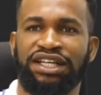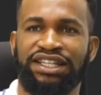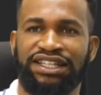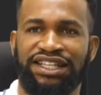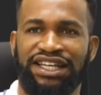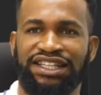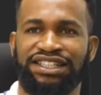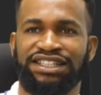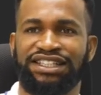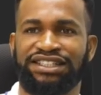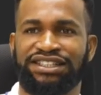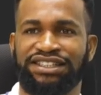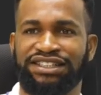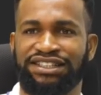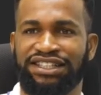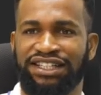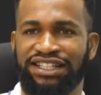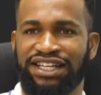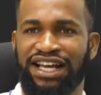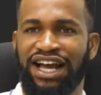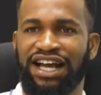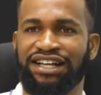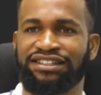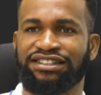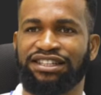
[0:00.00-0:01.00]
Then this is the
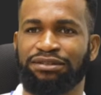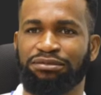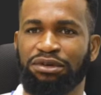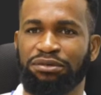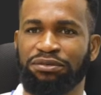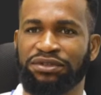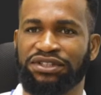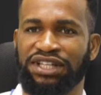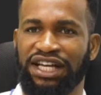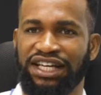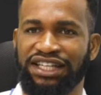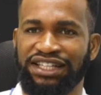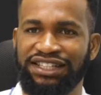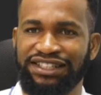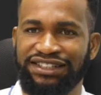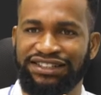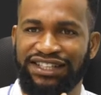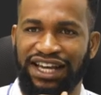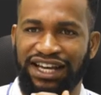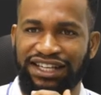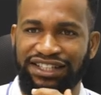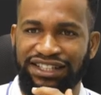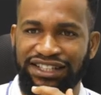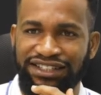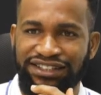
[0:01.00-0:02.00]
gas thermometer.
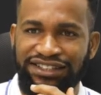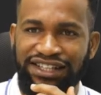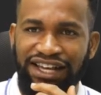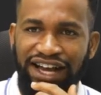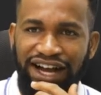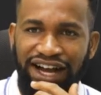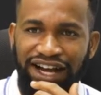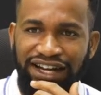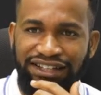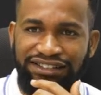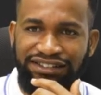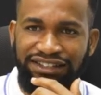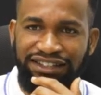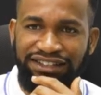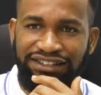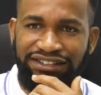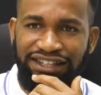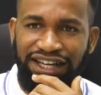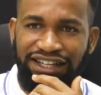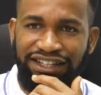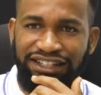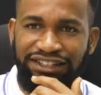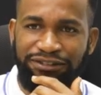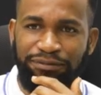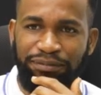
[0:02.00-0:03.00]
Inside this gas,
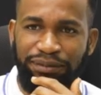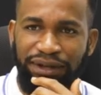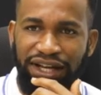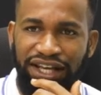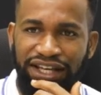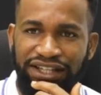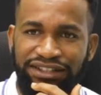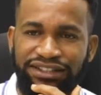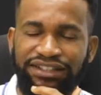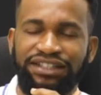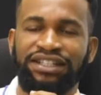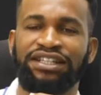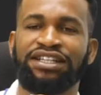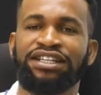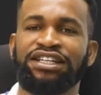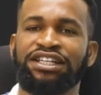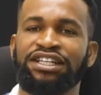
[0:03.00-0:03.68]
inside this place,